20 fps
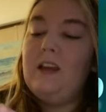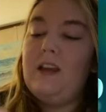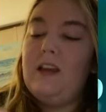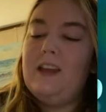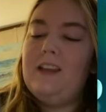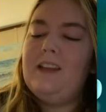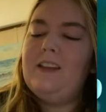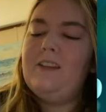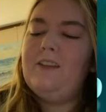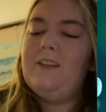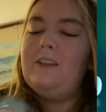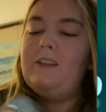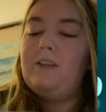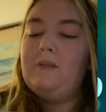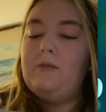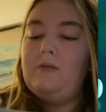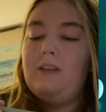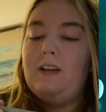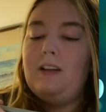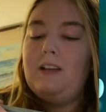And this
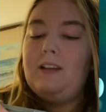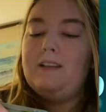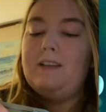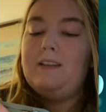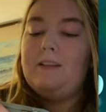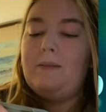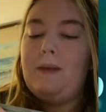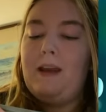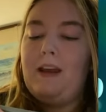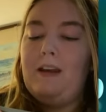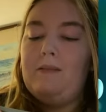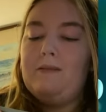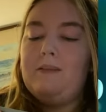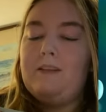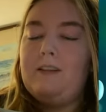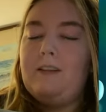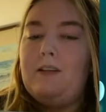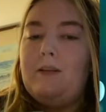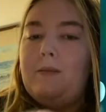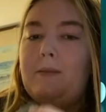was
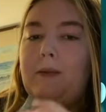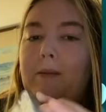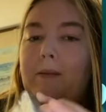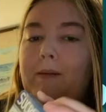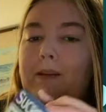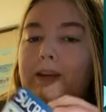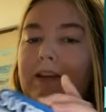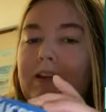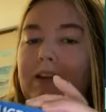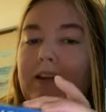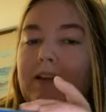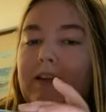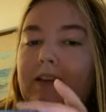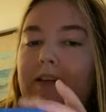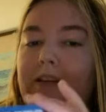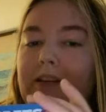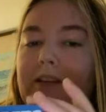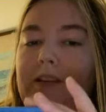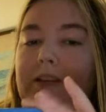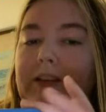about maybe
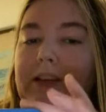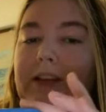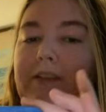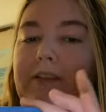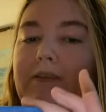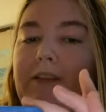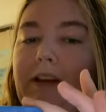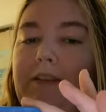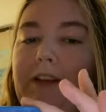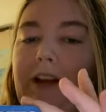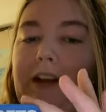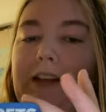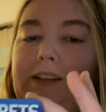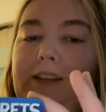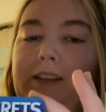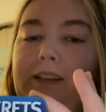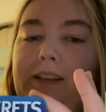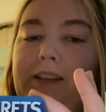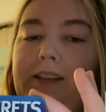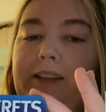$3 to
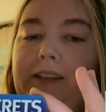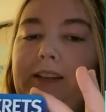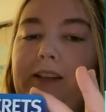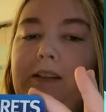$5.